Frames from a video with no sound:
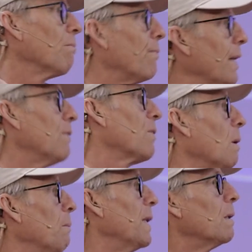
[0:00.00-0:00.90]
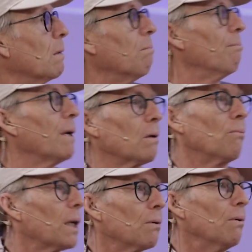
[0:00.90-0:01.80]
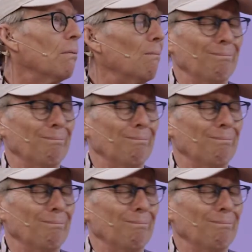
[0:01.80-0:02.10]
things come into the medical record.